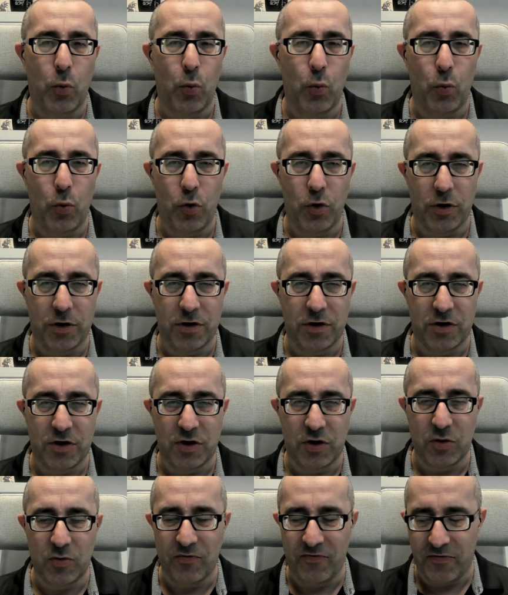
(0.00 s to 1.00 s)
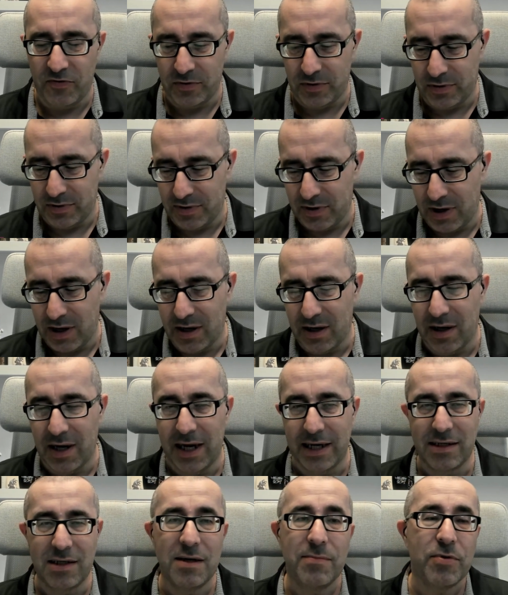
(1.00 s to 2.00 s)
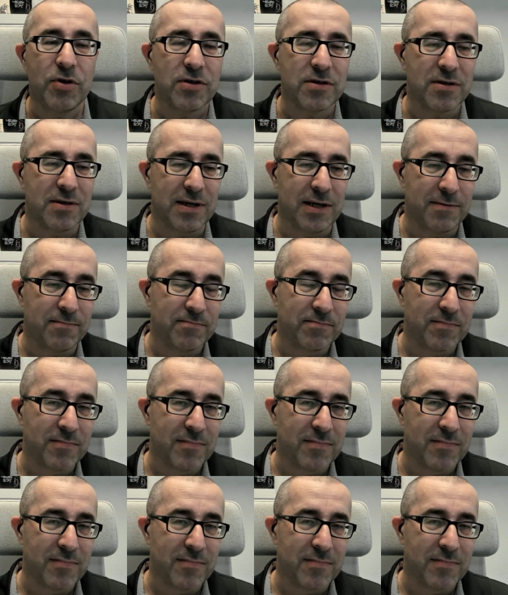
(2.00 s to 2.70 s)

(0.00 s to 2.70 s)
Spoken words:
work to do for IT personnel.